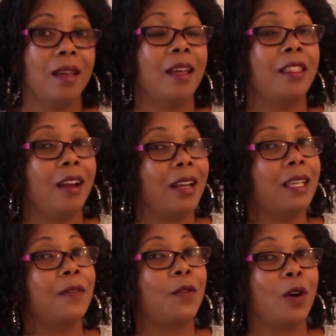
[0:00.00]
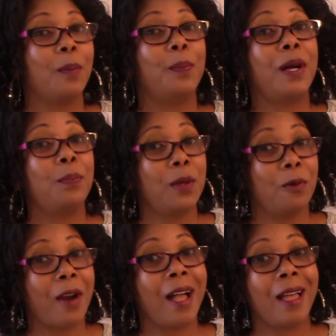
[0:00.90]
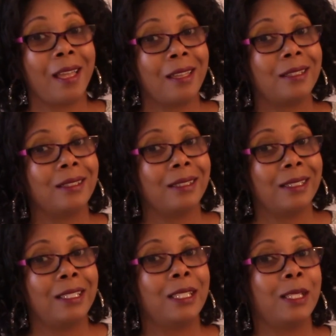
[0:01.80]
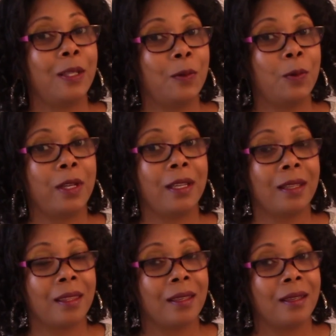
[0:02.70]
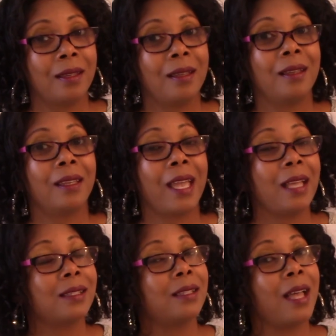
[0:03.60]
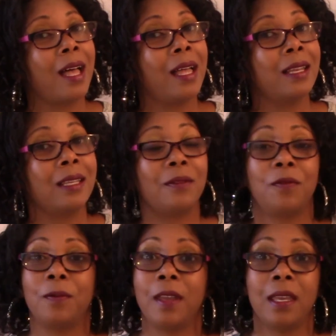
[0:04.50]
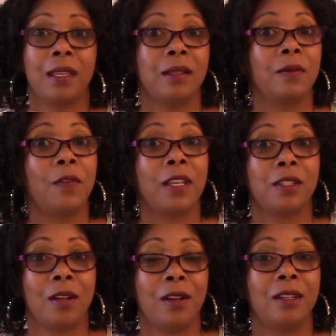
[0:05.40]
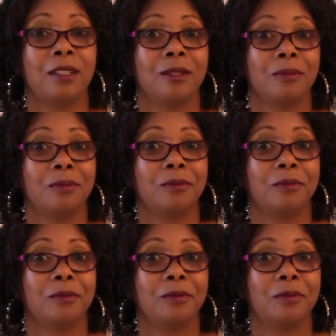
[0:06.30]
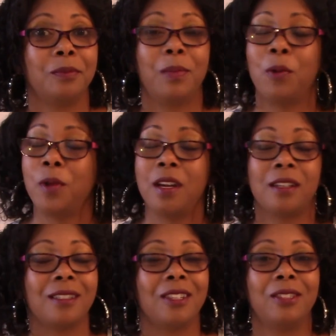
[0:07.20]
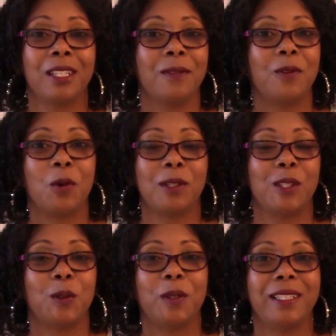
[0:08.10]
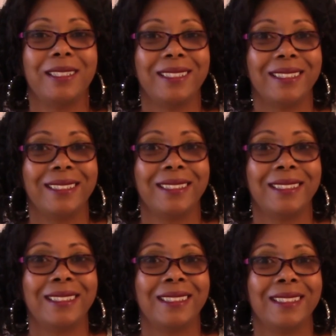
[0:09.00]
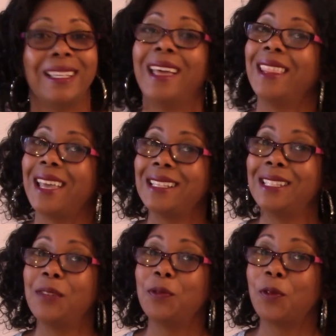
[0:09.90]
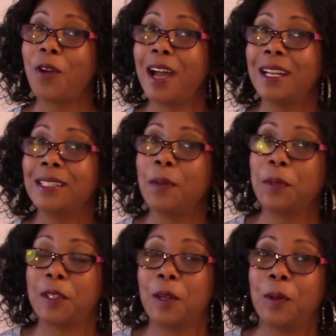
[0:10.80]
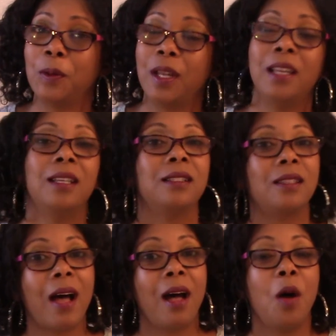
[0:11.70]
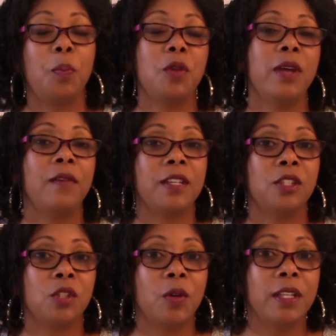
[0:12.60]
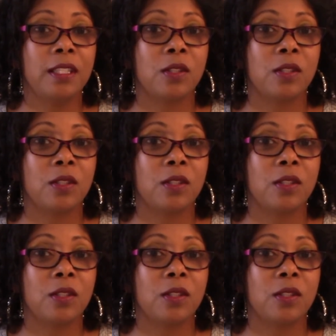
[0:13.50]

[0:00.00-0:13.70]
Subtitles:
they're in for a bumpy ride dealing with Cassadine and Faison. But we are so looking forward to it. That's it for Friday's episode. So I hope you have enjoyed this